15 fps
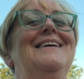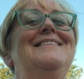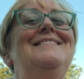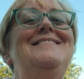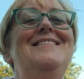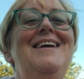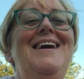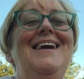
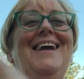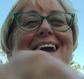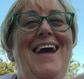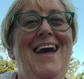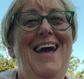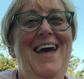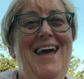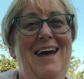Take
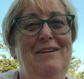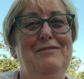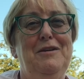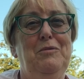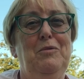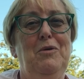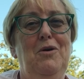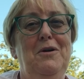care,
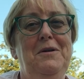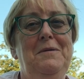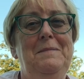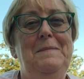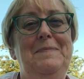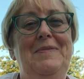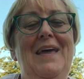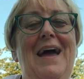everyone,
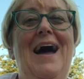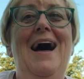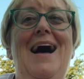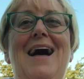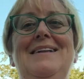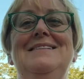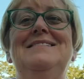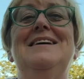
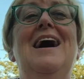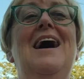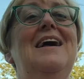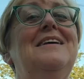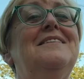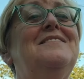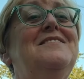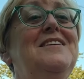and
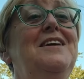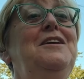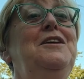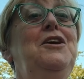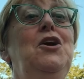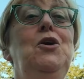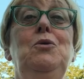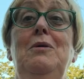I'll see
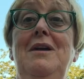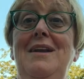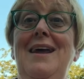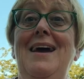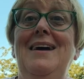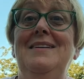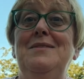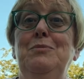you
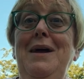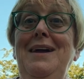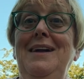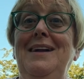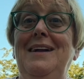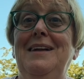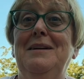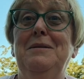next week.